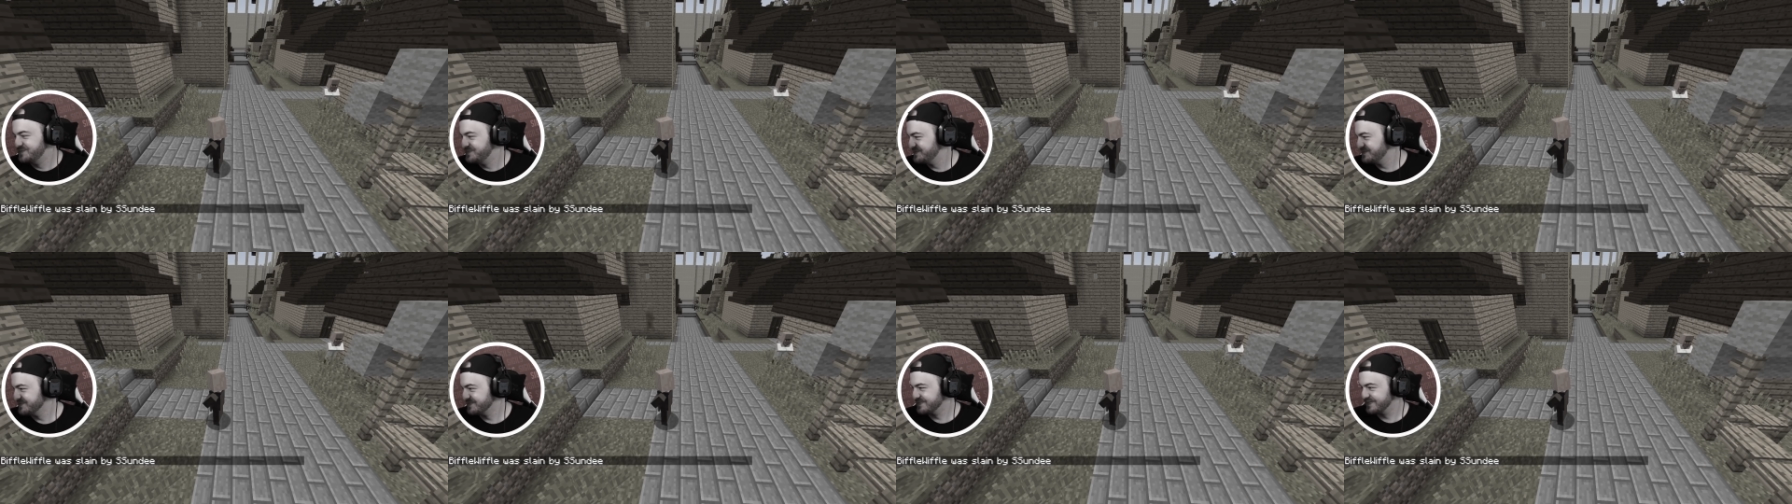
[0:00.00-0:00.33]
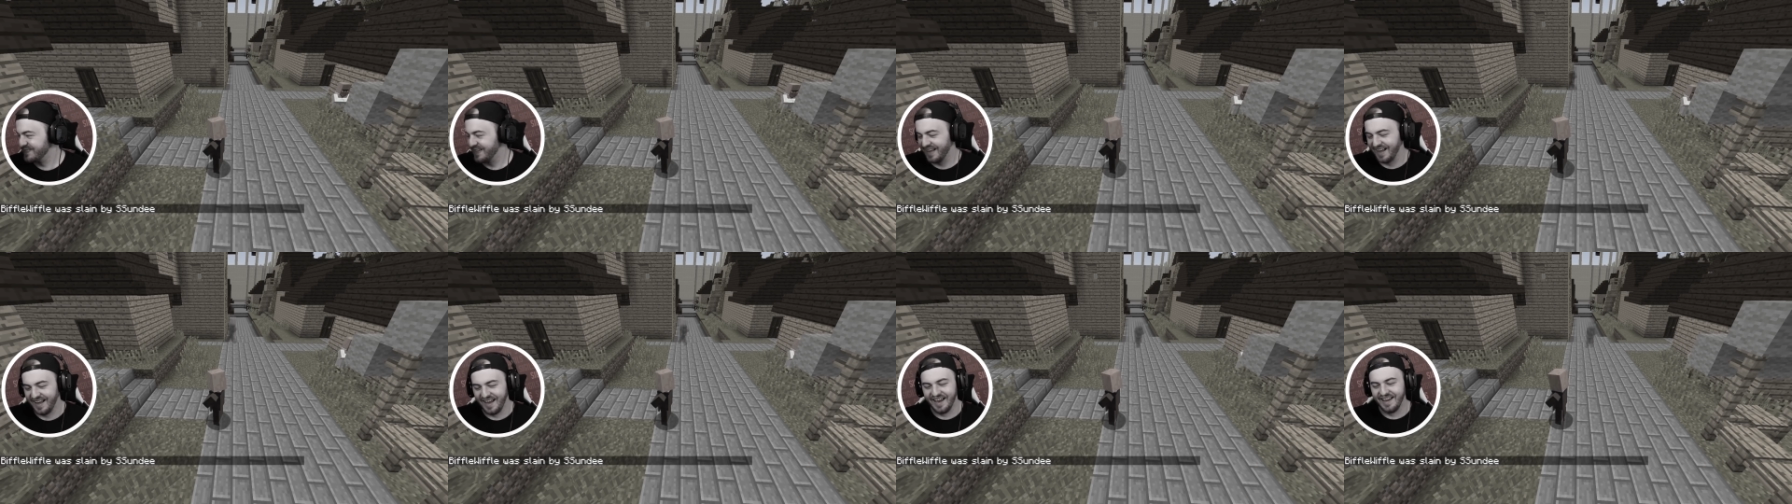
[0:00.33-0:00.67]

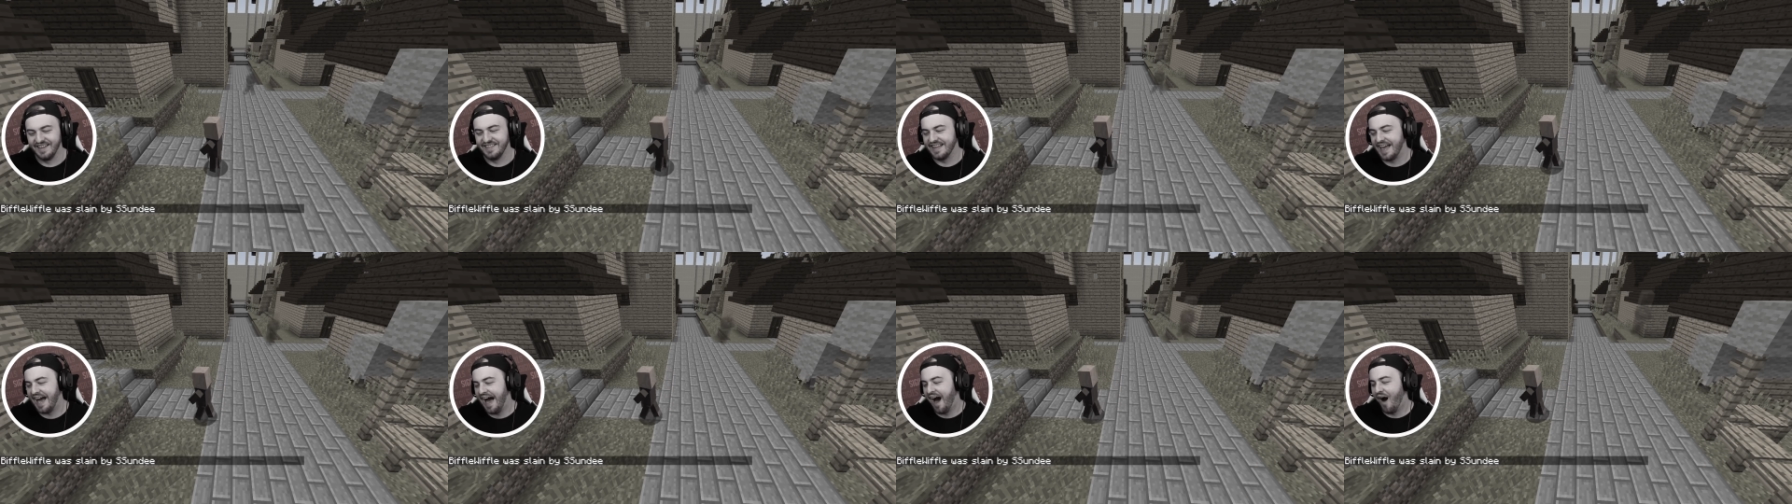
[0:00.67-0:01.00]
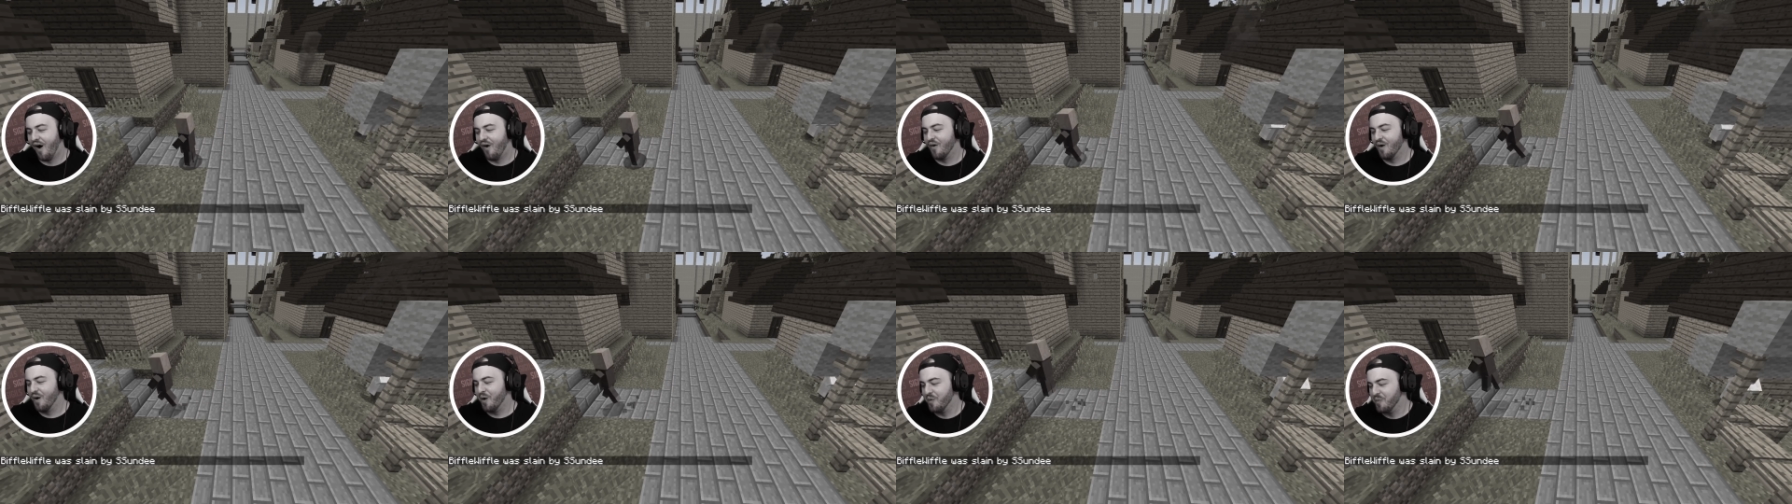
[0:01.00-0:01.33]
No. And
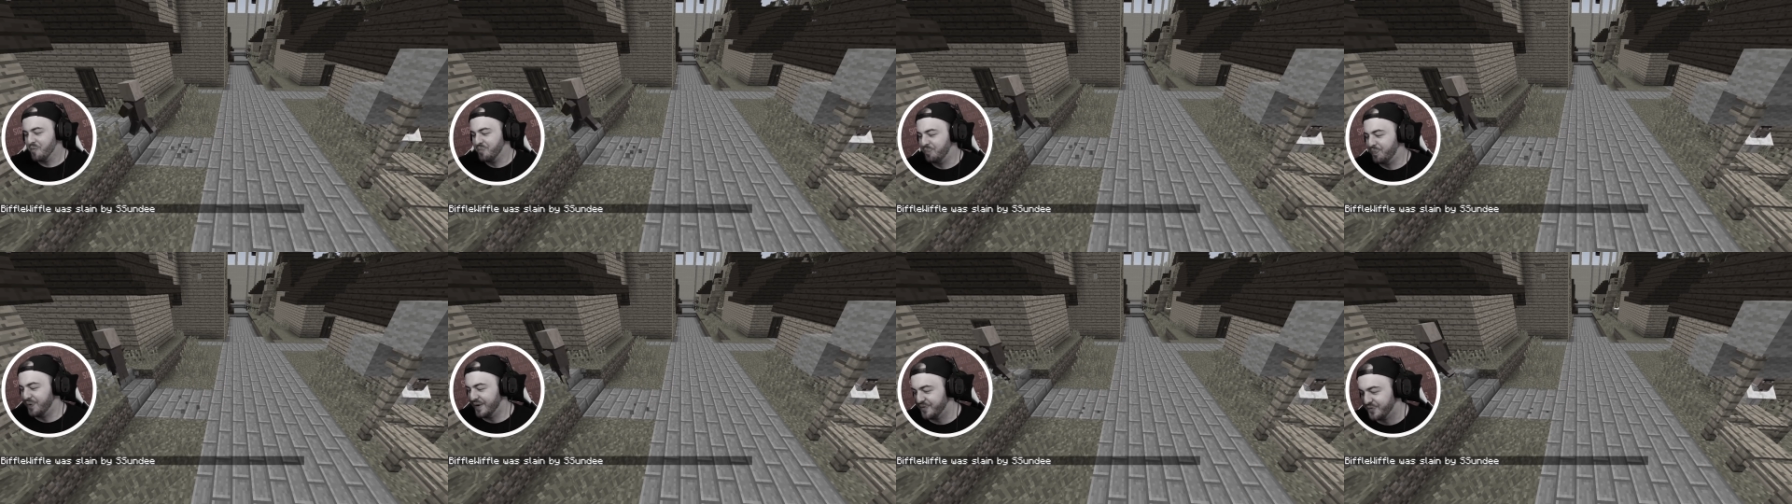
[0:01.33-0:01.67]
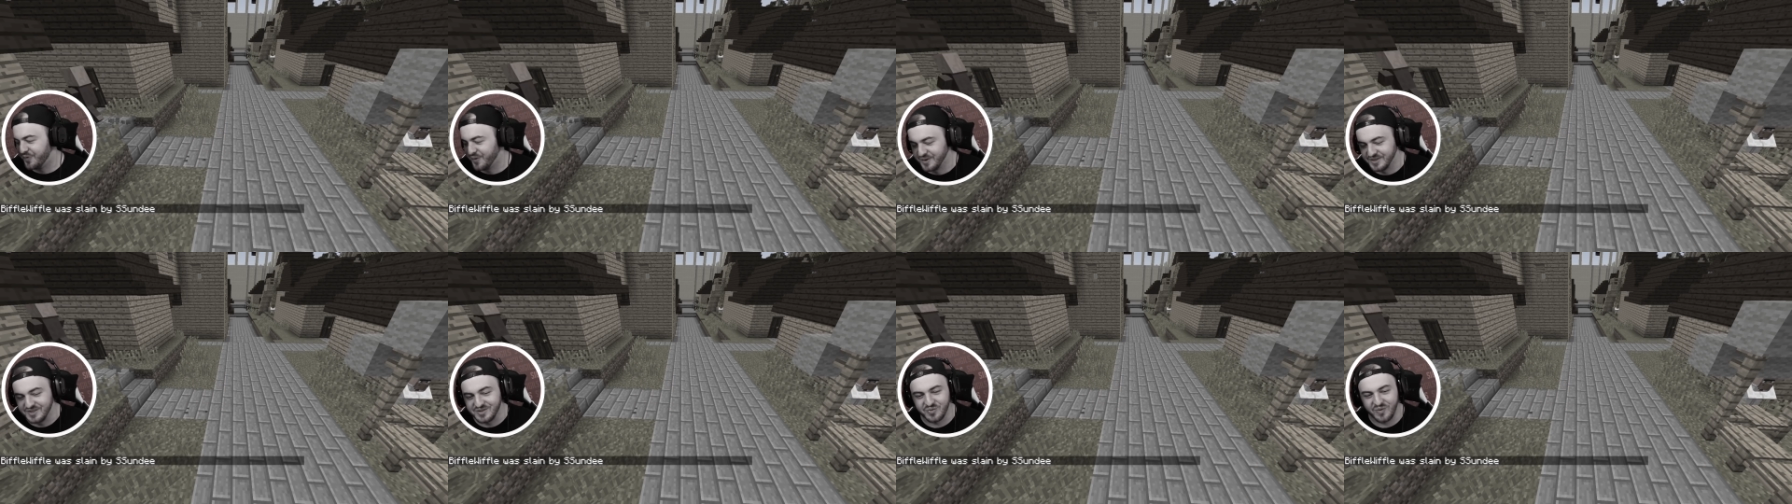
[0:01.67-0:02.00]
now
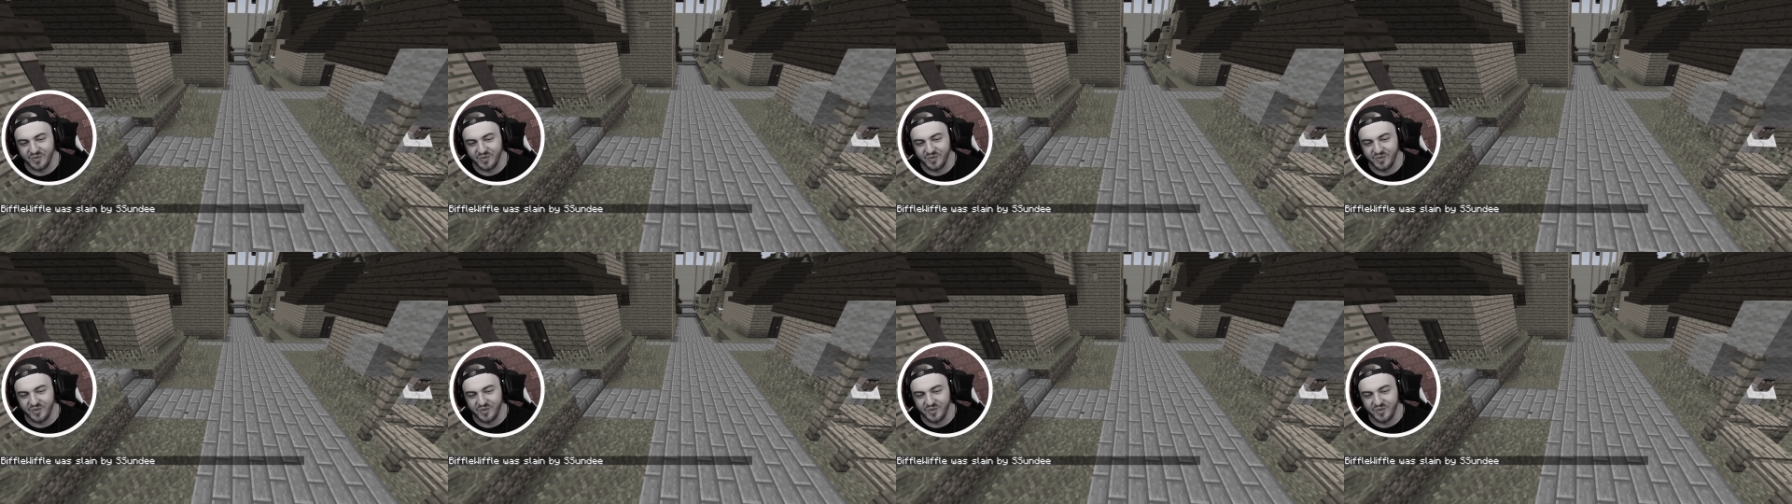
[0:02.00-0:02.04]
Biffle's